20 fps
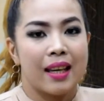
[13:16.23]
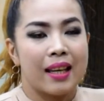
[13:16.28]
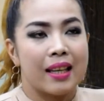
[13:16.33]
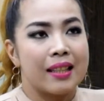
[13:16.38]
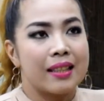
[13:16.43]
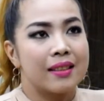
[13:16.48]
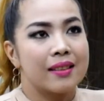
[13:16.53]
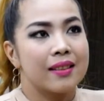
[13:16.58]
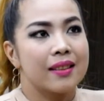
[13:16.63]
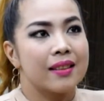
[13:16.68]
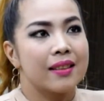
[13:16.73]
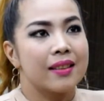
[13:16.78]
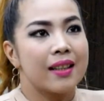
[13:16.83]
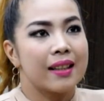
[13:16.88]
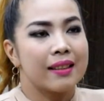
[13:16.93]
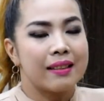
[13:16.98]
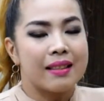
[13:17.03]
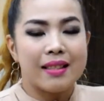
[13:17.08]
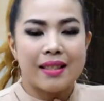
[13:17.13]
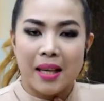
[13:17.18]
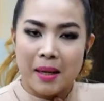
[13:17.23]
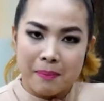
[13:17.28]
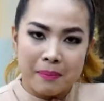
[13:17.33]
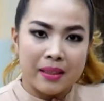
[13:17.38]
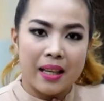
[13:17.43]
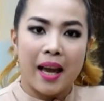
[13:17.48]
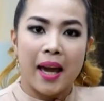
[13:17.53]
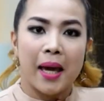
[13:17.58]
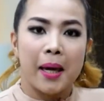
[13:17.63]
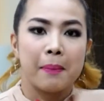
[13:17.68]
And at the
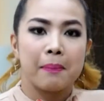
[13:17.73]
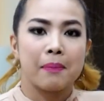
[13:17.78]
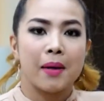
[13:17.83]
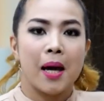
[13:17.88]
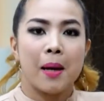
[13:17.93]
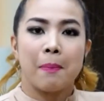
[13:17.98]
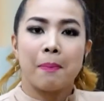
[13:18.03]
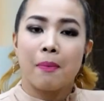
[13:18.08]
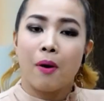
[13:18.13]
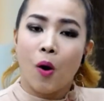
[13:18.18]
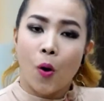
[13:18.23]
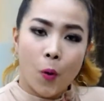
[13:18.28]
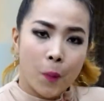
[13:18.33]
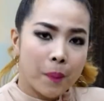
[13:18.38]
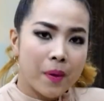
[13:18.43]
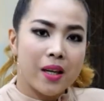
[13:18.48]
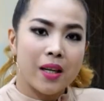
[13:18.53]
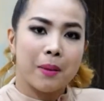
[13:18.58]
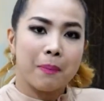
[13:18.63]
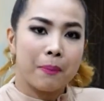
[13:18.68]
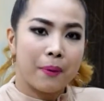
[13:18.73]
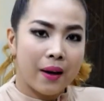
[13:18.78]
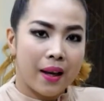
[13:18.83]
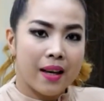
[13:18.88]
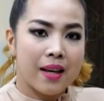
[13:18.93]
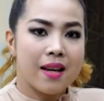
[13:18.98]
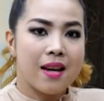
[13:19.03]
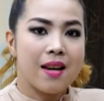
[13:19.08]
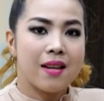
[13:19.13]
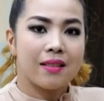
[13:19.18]
same time, I'm hoping and
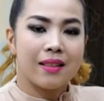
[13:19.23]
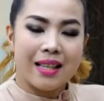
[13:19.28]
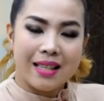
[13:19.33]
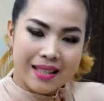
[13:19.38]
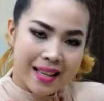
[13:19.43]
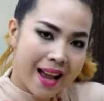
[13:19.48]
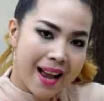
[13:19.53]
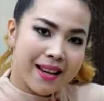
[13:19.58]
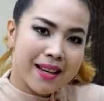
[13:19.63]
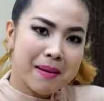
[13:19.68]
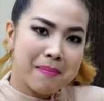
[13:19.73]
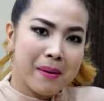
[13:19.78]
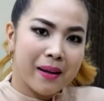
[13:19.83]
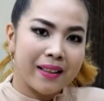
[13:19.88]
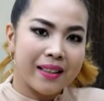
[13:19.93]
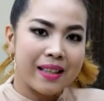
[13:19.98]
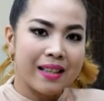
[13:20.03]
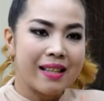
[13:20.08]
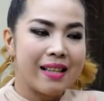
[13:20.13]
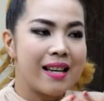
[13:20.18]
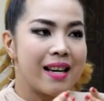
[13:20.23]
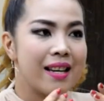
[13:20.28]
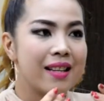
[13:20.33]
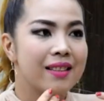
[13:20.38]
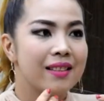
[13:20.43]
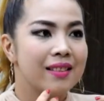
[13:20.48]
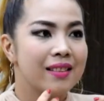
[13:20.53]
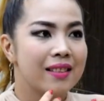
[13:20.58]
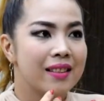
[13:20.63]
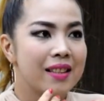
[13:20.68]
praying na sana
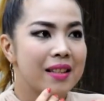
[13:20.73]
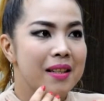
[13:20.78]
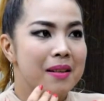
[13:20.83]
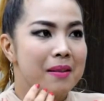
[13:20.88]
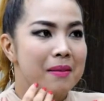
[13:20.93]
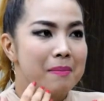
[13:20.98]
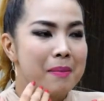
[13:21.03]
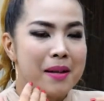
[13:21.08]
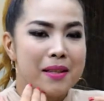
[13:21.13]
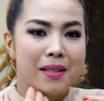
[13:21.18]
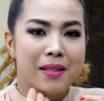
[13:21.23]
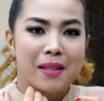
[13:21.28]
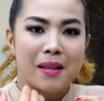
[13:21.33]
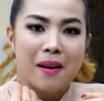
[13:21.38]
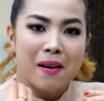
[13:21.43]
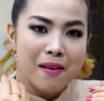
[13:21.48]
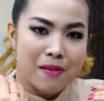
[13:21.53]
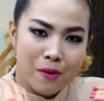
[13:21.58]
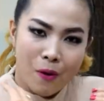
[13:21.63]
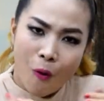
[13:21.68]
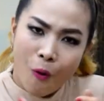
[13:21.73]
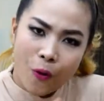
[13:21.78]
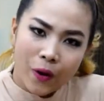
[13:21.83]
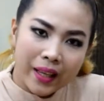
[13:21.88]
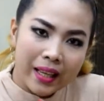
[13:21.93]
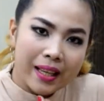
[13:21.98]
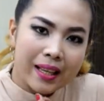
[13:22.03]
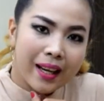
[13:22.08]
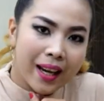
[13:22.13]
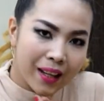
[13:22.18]
magiging mas
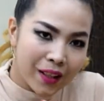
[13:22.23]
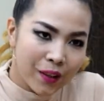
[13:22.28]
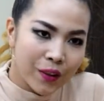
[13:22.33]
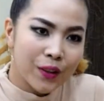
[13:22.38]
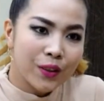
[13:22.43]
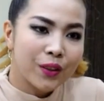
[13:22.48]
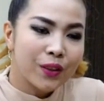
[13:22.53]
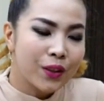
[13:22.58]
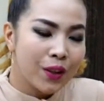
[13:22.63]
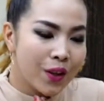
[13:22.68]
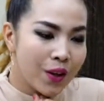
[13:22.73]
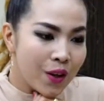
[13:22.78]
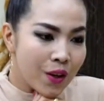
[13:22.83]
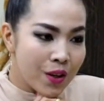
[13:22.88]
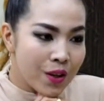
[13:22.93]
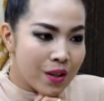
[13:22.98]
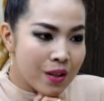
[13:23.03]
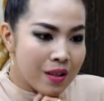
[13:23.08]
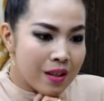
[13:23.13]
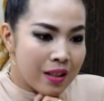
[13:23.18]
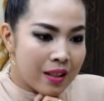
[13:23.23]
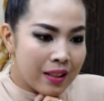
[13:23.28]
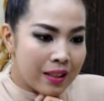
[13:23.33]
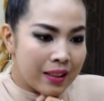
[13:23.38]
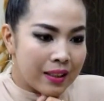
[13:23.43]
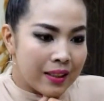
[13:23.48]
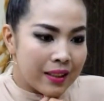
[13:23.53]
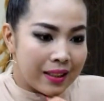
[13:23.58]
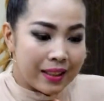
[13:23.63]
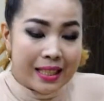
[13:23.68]
okay kayo
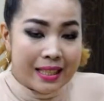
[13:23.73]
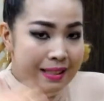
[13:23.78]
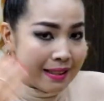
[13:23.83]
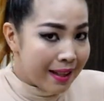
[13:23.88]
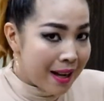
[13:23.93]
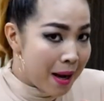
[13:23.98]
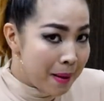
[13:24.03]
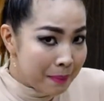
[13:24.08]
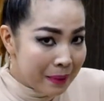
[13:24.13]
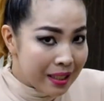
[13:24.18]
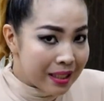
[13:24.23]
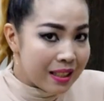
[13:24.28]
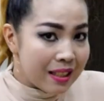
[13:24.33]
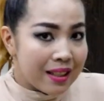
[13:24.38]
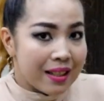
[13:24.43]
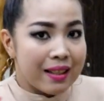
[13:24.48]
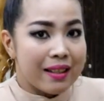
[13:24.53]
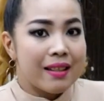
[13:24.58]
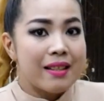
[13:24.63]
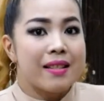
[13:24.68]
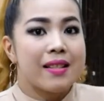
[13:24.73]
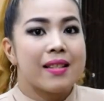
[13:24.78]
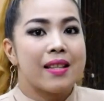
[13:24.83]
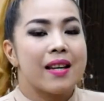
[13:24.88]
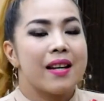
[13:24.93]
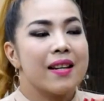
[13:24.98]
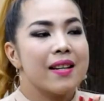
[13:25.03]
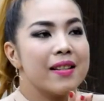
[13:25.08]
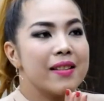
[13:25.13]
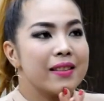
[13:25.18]
in these coming
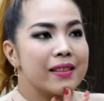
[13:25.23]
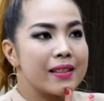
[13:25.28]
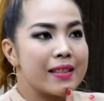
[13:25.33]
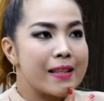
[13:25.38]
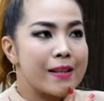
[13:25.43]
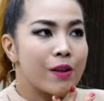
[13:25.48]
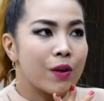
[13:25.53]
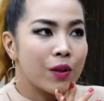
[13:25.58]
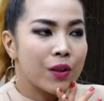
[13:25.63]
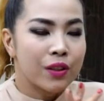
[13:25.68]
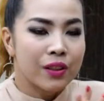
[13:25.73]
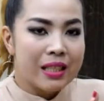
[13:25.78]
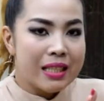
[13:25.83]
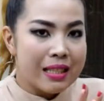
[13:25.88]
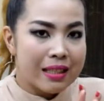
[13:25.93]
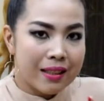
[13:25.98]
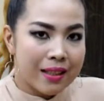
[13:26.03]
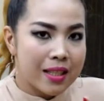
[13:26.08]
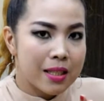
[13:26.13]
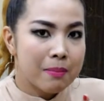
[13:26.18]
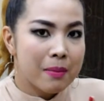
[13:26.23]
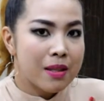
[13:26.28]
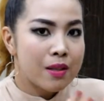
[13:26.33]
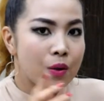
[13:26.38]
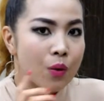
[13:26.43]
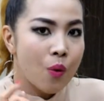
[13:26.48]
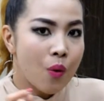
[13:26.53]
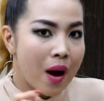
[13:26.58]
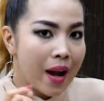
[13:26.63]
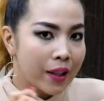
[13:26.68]
years. Siguro this
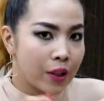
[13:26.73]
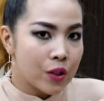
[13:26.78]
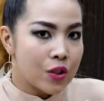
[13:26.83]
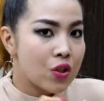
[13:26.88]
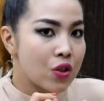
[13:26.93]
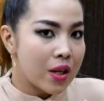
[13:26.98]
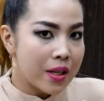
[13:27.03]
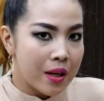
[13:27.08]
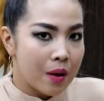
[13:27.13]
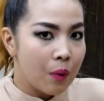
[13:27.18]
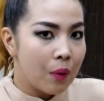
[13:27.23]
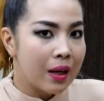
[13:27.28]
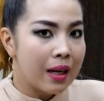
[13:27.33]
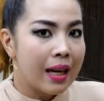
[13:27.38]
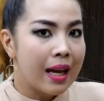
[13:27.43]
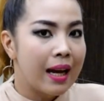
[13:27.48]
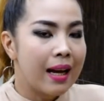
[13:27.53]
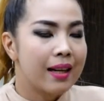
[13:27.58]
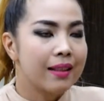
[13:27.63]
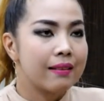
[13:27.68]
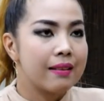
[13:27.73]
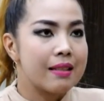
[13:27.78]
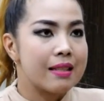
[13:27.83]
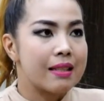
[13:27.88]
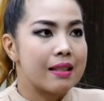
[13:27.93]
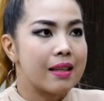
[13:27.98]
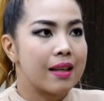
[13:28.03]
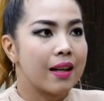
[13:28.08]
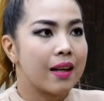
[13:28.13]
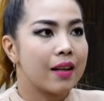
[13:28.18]
Christmas, kung ngayon siya nawala,
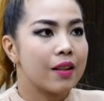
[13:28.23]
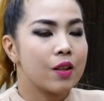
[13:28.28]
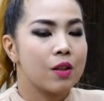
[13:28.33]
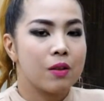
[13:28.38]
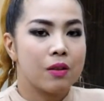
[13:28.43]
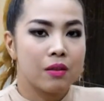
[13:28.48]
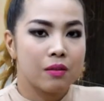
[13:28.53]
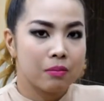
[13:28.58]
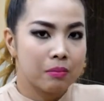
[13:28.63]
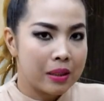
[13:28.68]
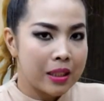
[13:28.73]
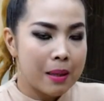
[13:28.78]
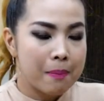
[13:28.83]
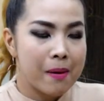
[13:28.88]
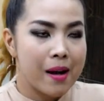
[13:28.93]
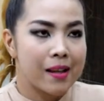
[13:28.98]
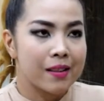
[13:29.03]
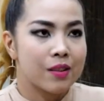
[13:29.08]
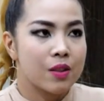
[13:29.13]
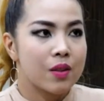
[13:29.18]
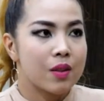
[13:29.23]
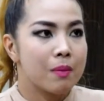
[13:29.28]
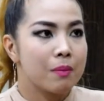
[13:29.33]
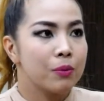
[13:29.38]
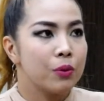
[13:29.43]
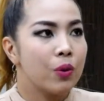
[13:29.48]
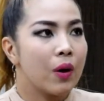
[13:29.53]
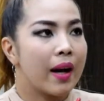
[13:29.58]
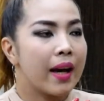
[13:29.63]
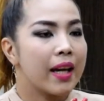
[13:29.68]
this year, yung minamahal niya
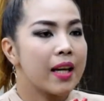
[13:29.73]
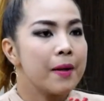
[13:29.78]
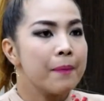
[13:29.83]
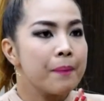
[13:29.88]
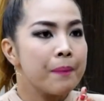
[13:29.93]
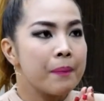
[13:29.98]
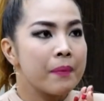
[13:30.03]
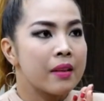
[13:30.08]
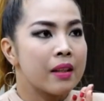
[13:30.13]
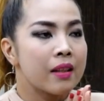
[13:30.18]
sa buhay,